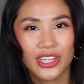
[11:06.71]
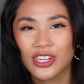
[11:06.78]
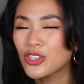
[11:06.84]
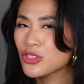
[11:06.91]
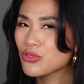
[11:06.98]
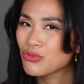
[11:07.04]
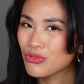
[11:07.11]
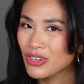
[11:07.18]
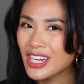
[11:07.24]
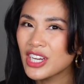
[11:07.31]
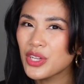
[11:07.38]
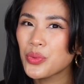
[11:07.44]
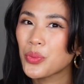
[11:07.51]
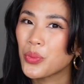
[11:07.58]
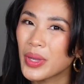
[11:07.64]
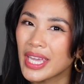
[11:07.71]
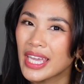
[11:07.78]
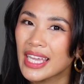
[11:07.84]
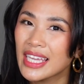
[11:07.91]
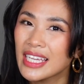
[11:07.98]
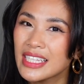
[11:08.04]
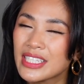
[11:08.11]
It looks really
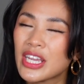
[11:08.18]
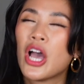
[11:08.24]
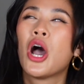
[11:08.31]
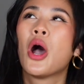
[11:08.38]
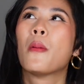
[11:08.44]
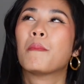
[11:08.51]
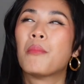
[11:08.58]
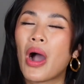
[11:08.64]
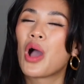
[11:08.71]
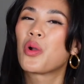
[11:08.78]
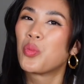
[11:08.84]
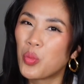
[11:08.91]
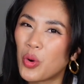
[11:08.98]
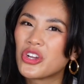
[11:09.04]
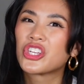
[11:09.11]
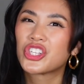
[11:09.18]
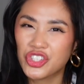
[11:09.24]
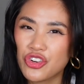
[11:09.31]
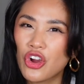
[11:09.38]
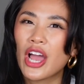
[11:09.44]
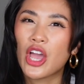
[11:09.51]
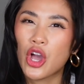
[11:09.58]
weird, but I want to
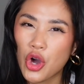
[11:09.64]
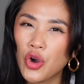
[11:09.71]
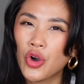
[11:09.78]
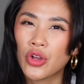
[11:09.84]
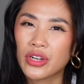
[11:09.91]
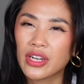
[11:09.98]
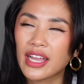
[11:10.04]
try it on.